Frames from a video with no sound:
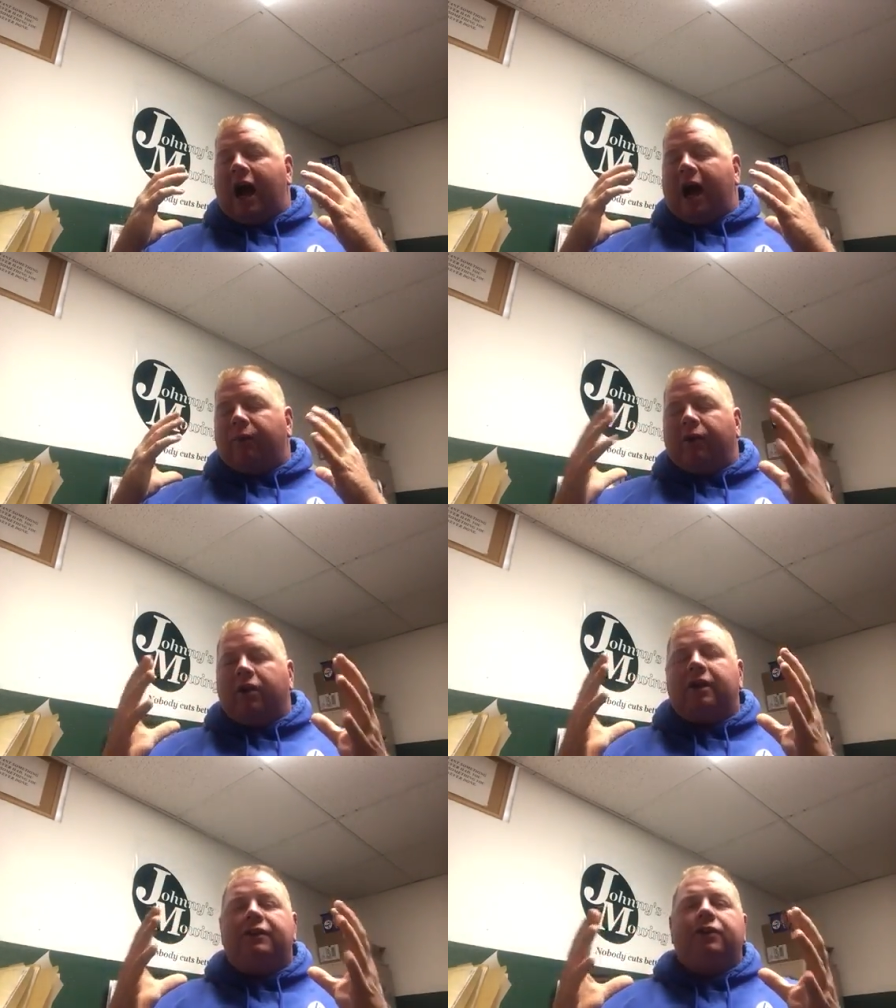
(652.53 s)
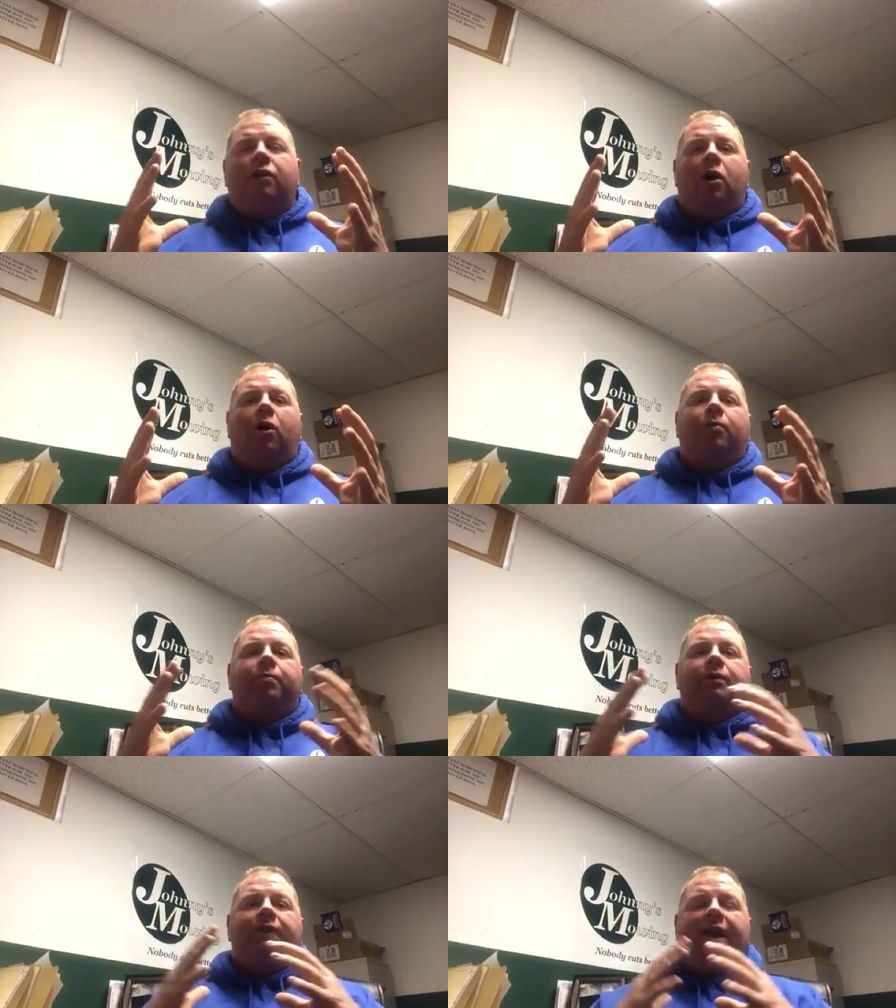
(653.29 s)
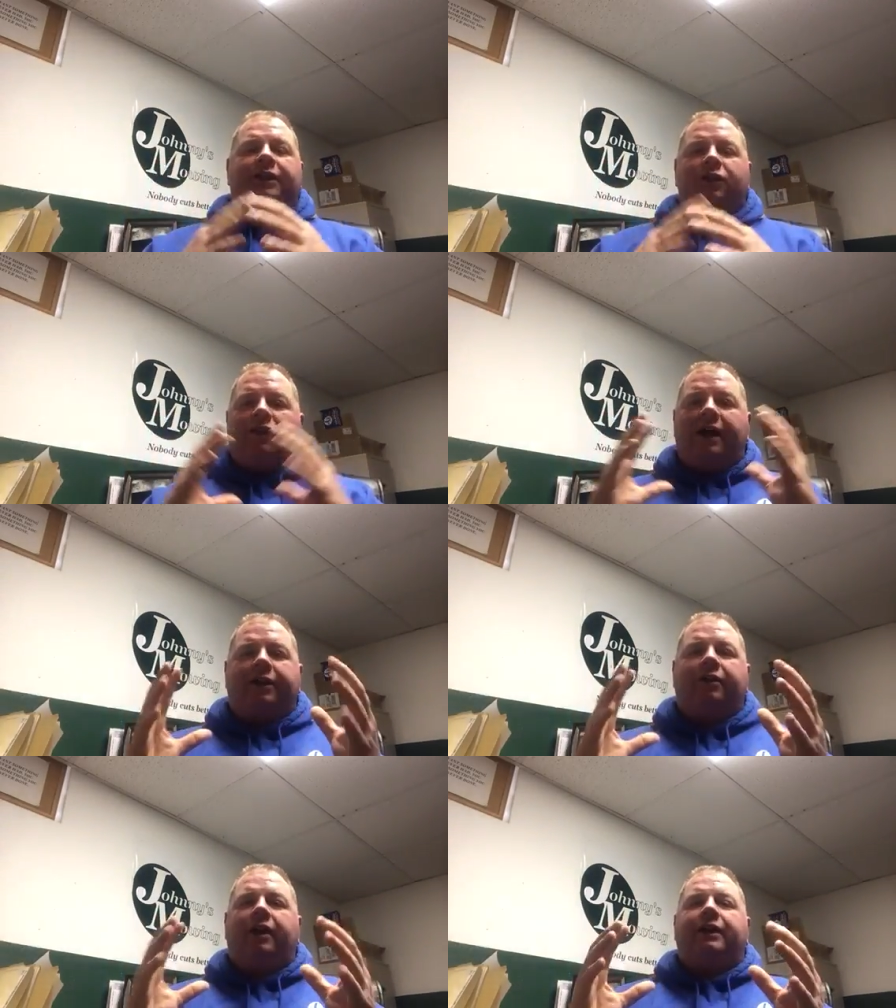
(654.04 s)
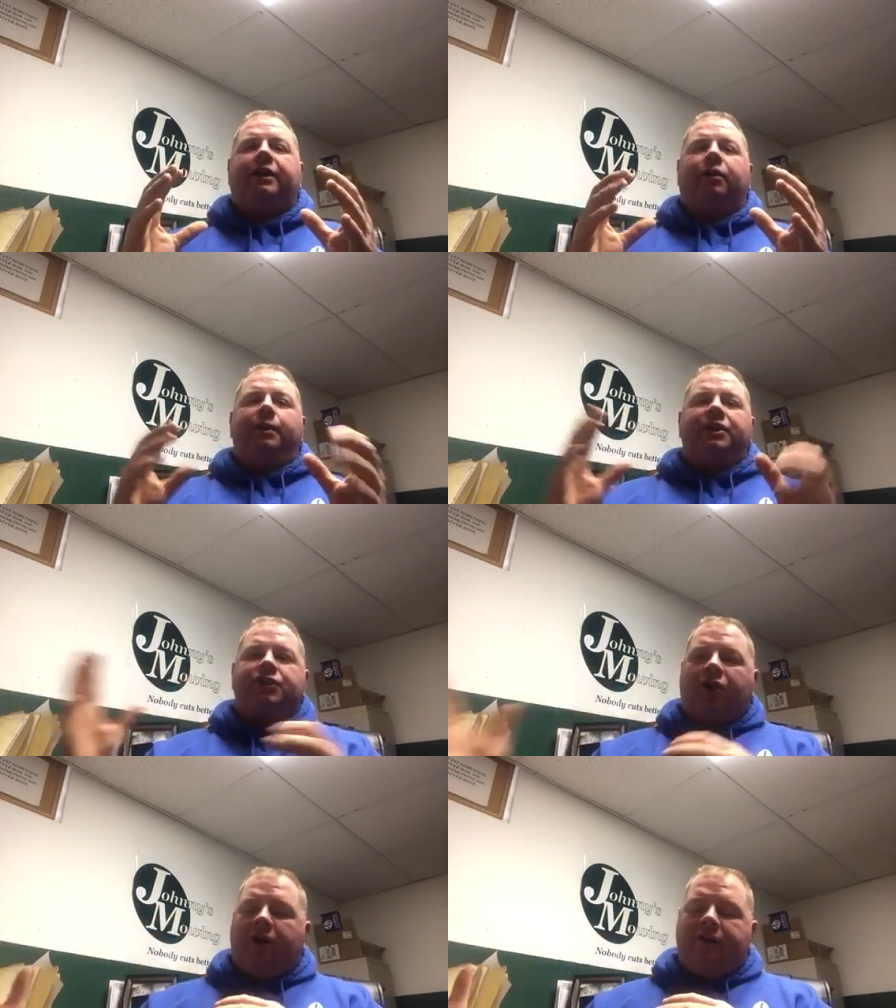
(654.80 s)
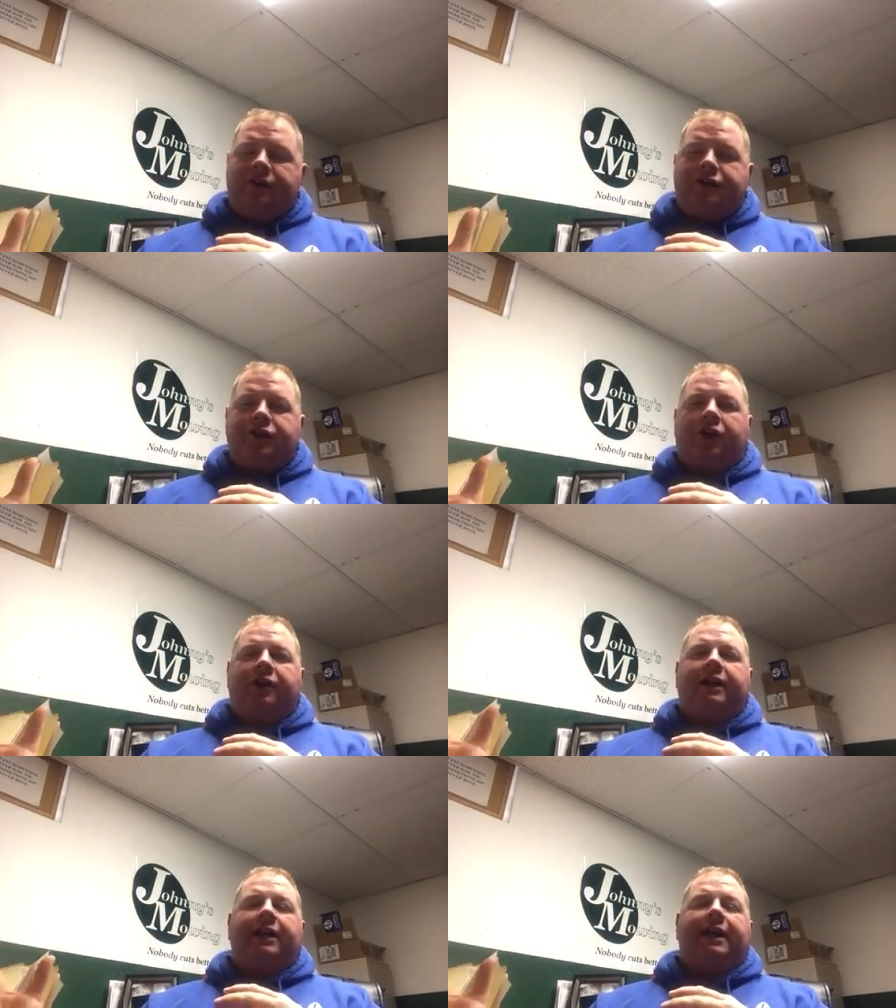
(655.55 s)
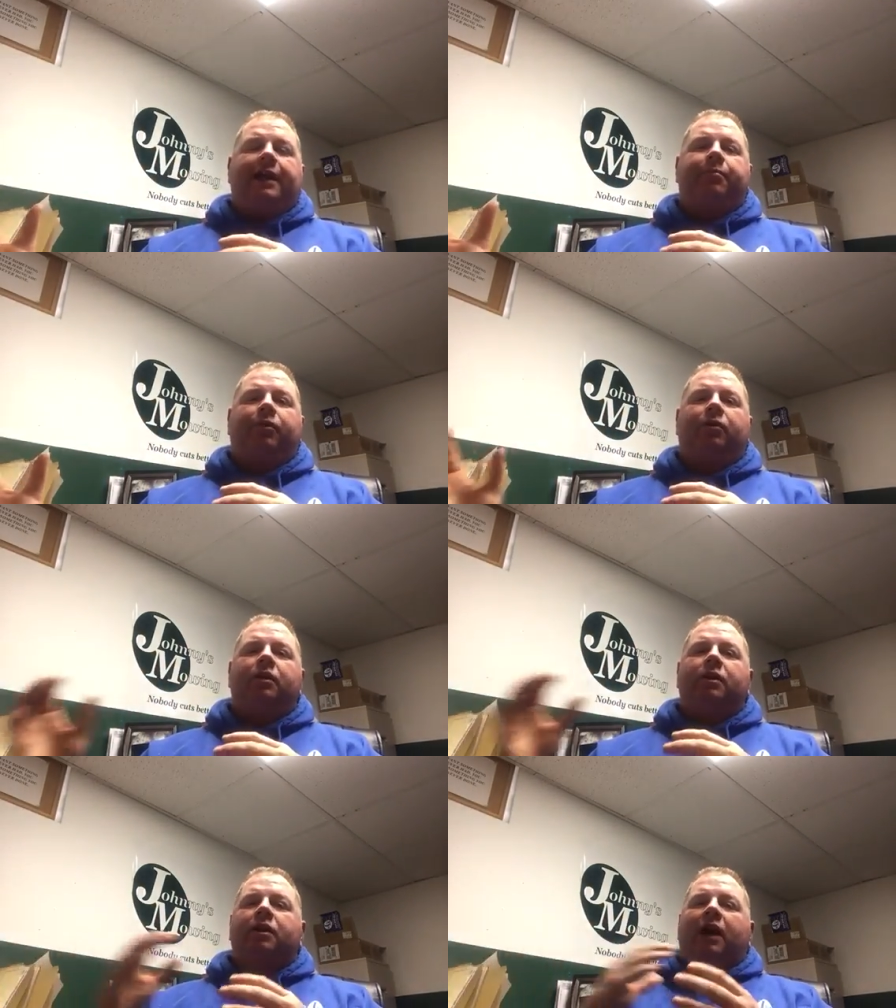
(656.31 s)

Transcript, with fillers: I really do hope that you've had a great year. We started this journey in April.